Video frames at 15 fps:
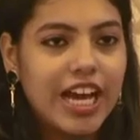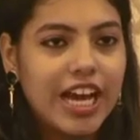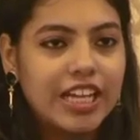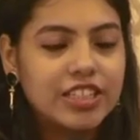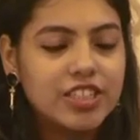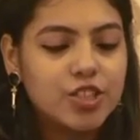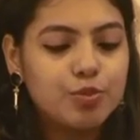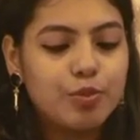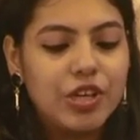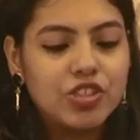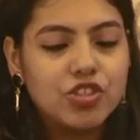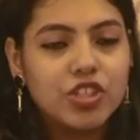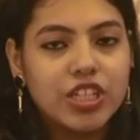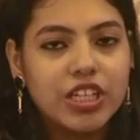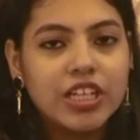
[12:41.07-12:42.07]
and
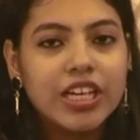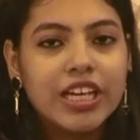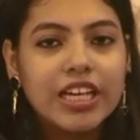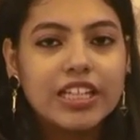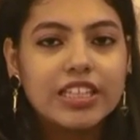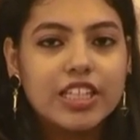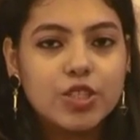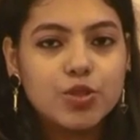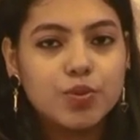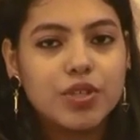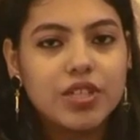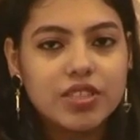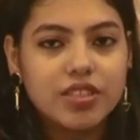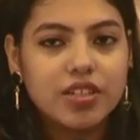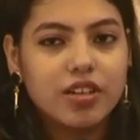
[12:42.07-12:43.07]
especially this
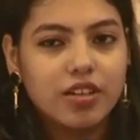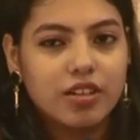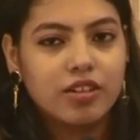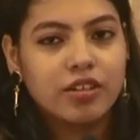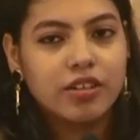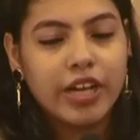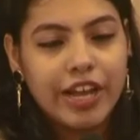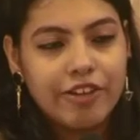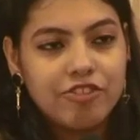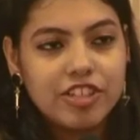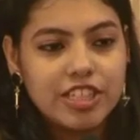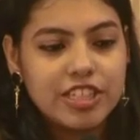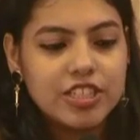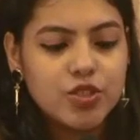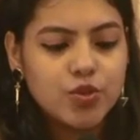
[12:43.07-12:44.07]
was
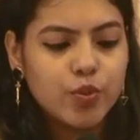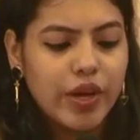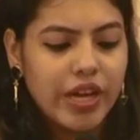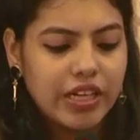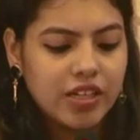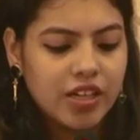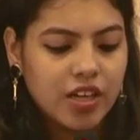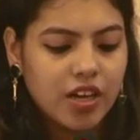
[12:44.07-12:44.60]
evidenced when